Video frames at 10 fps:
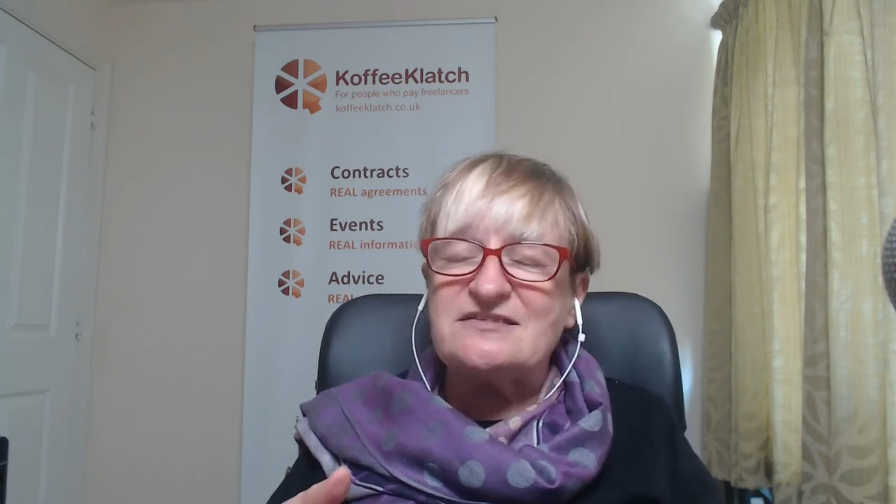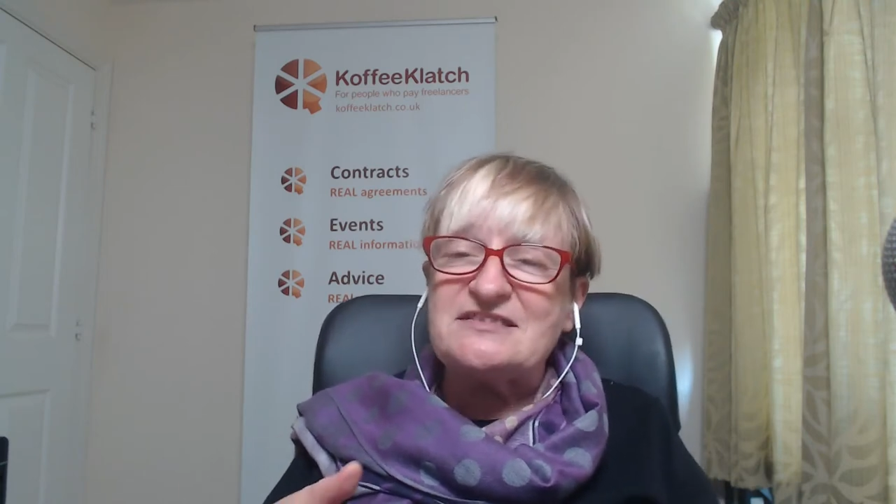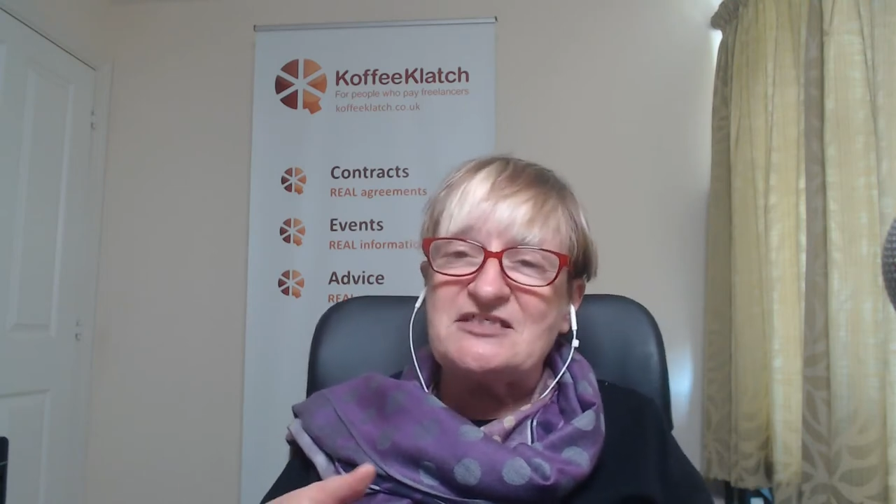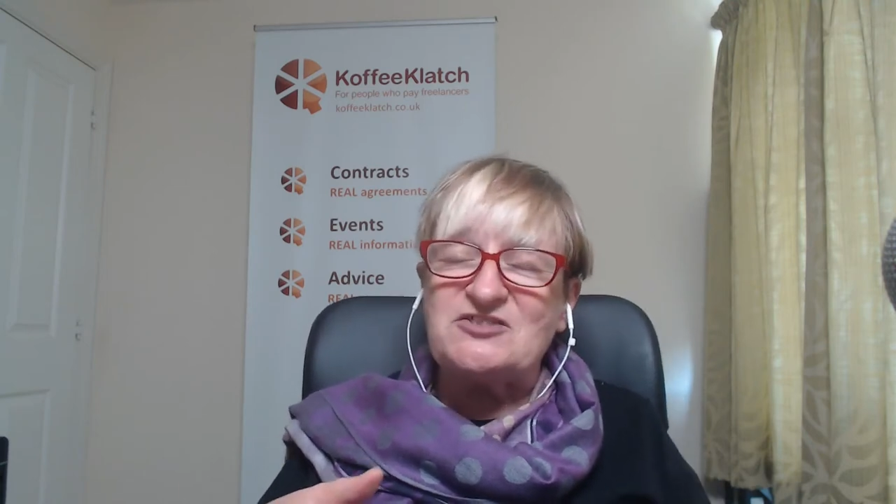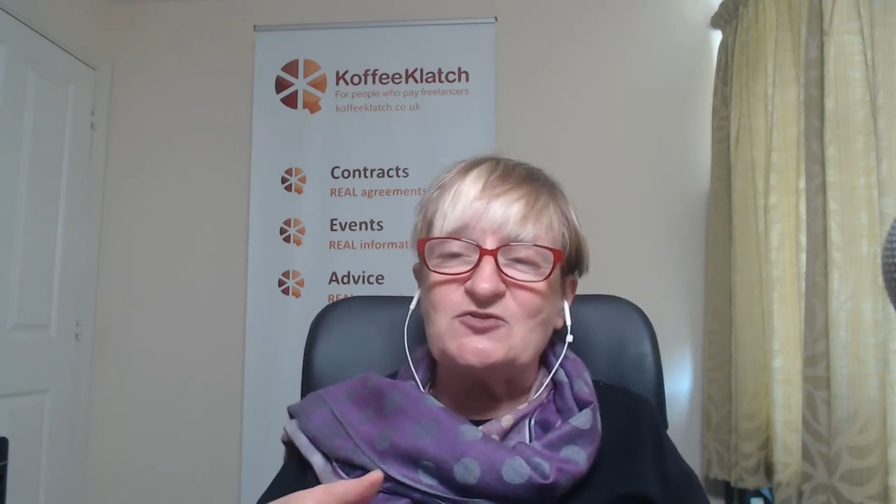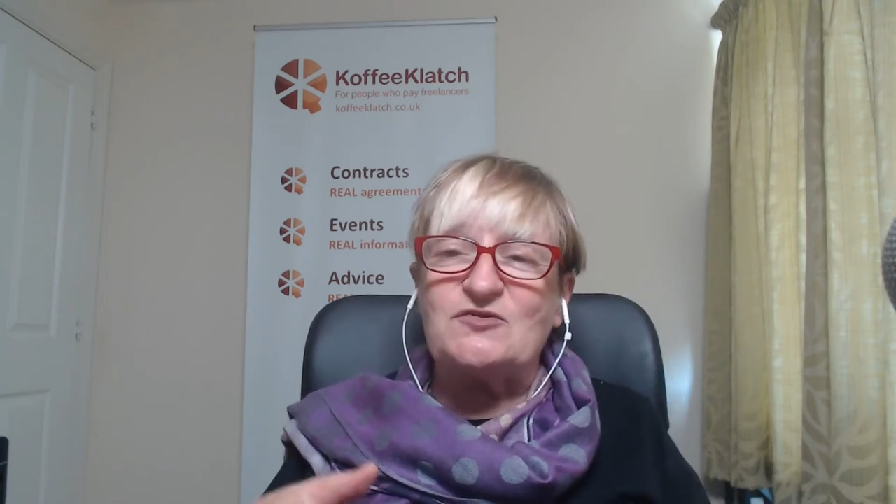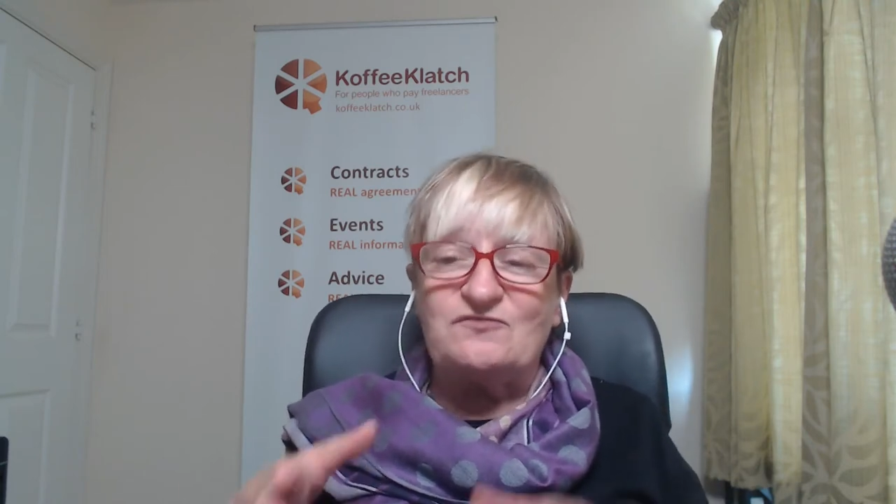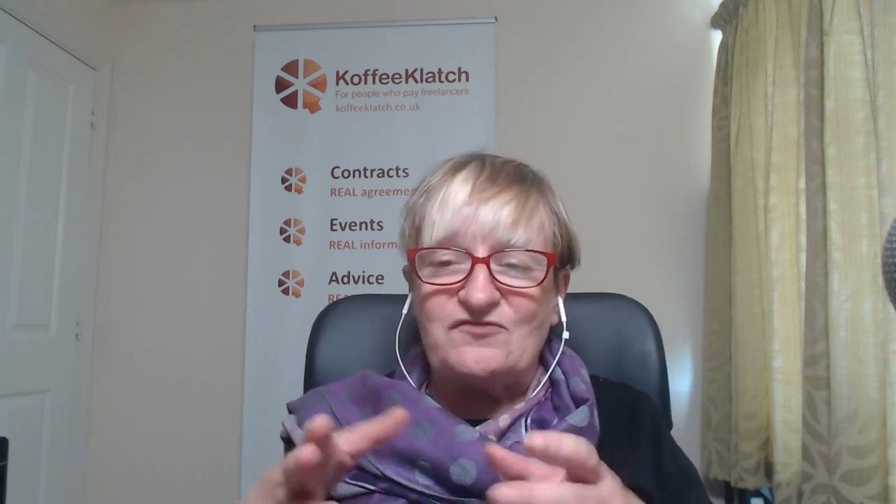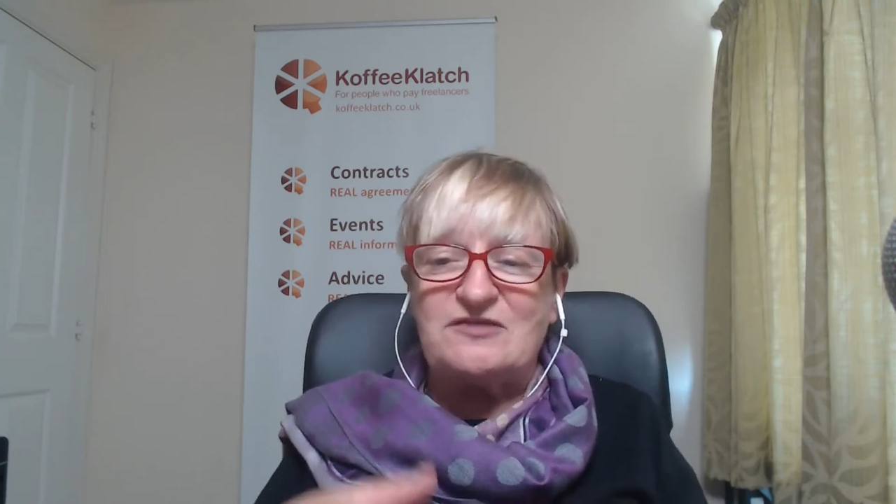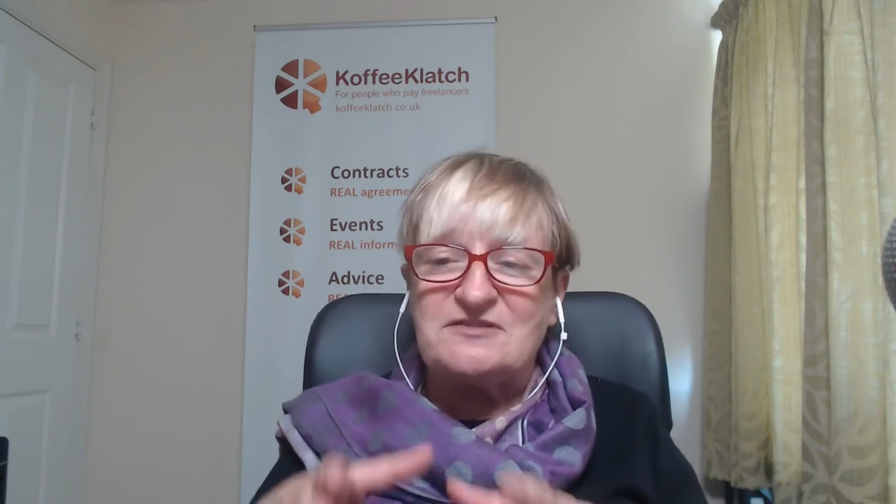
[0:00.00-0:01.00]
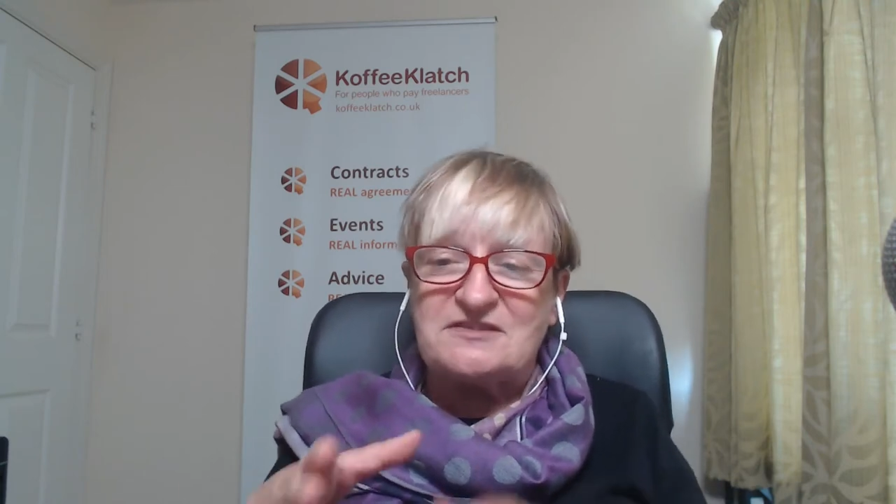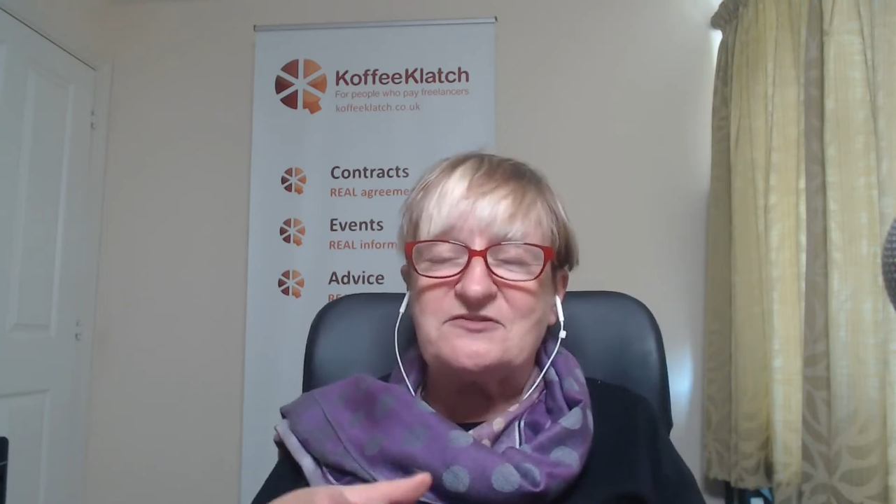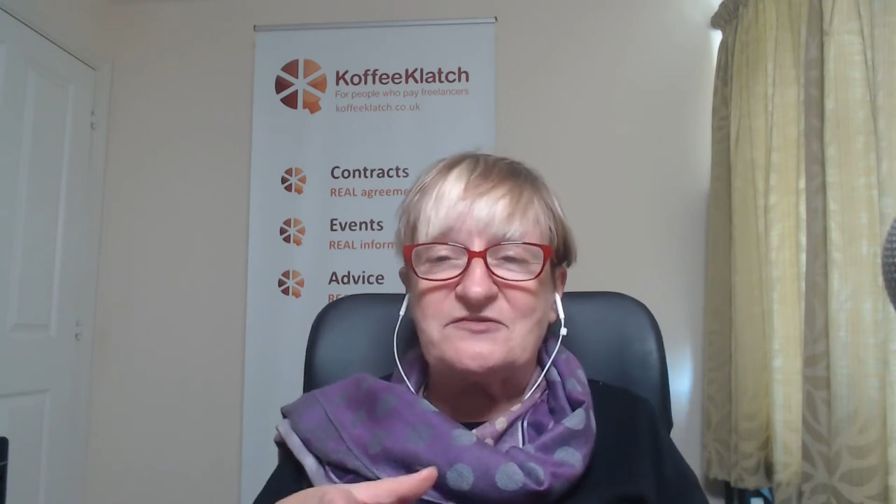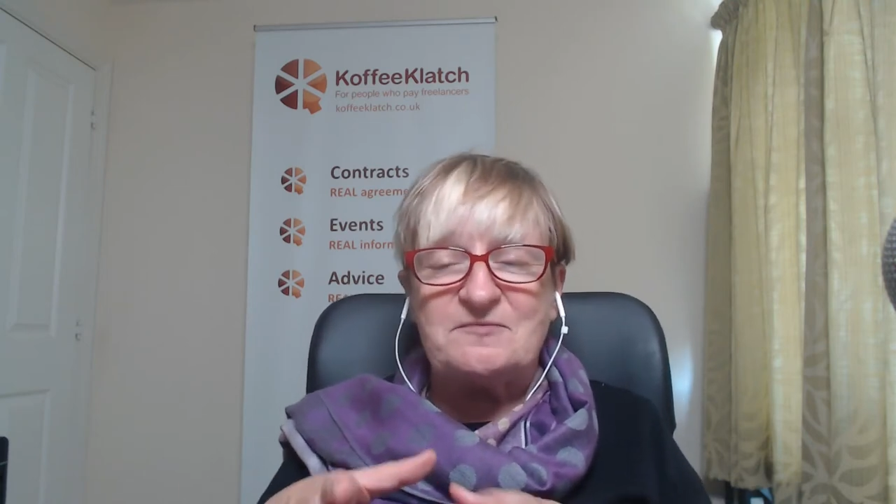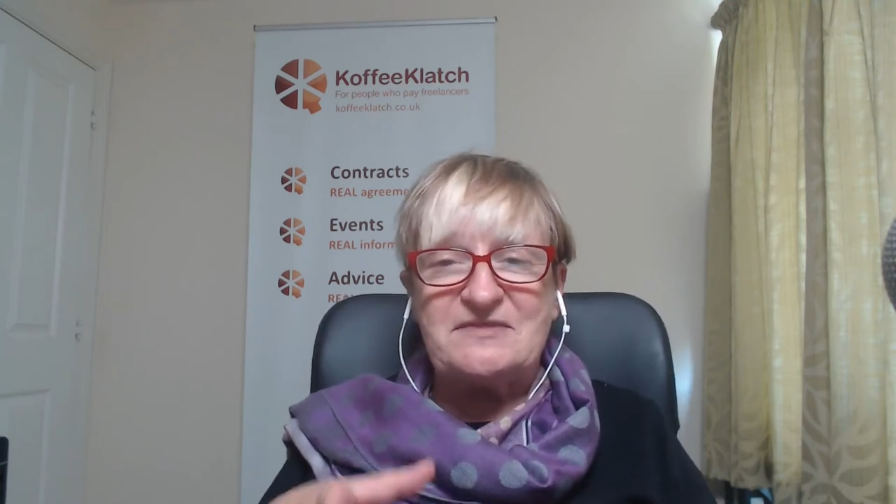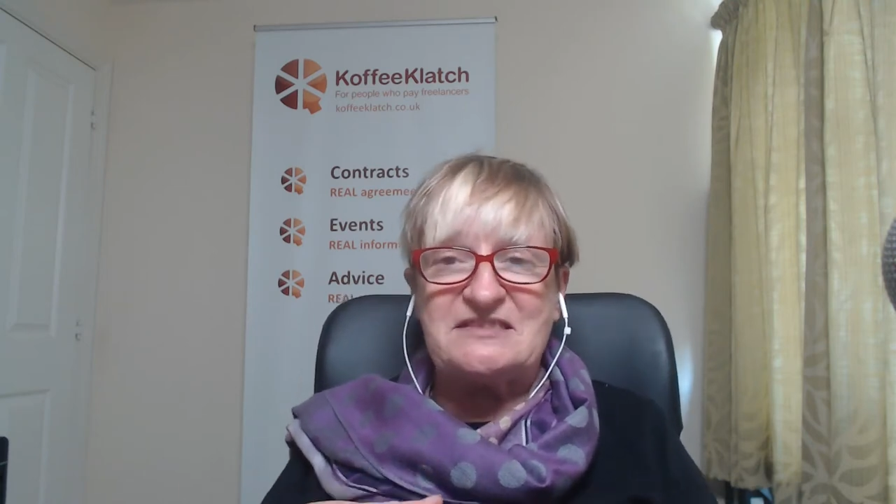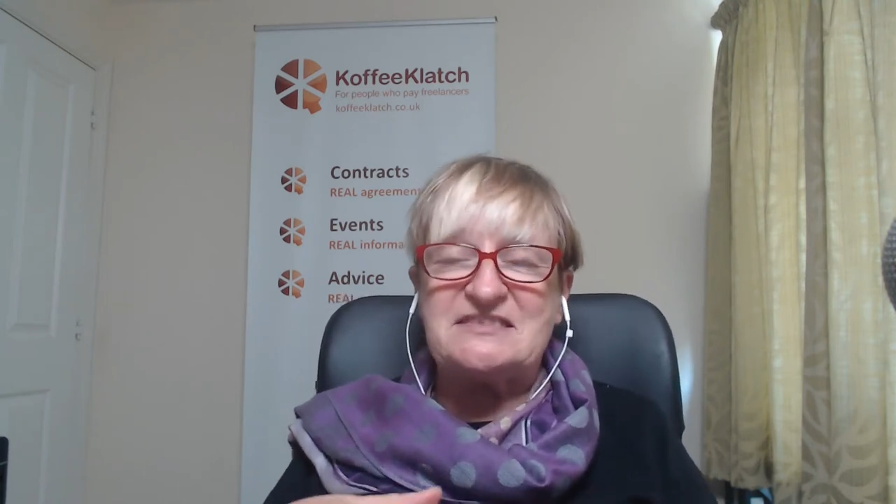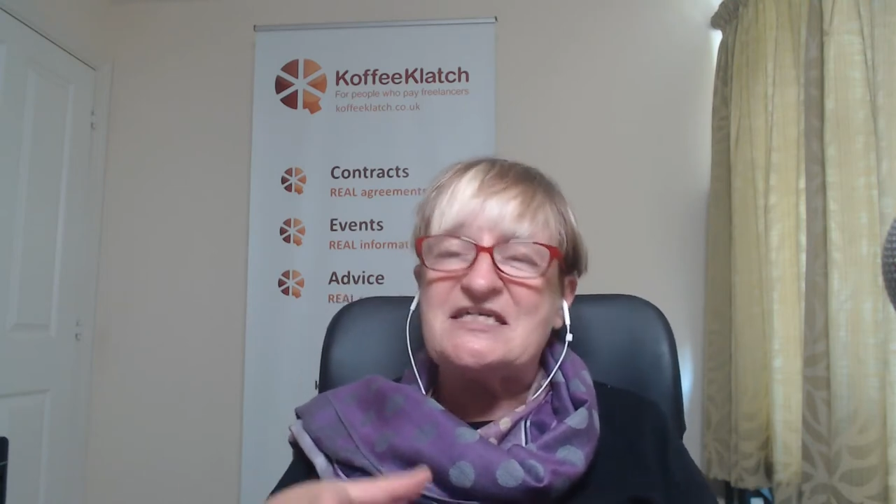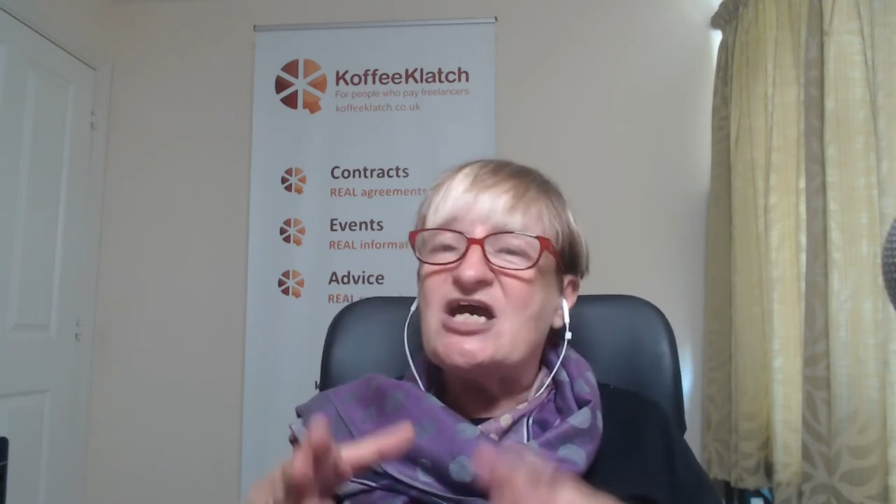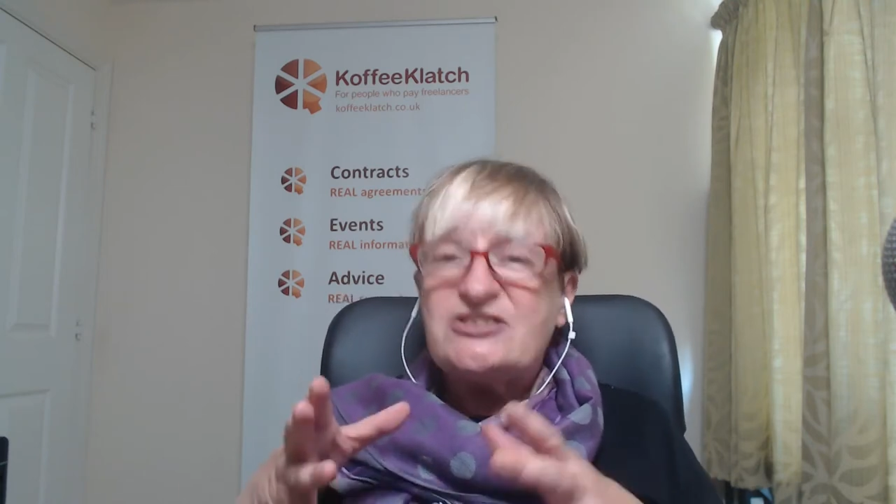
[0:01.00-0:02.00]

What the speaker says: so you can focus on the bits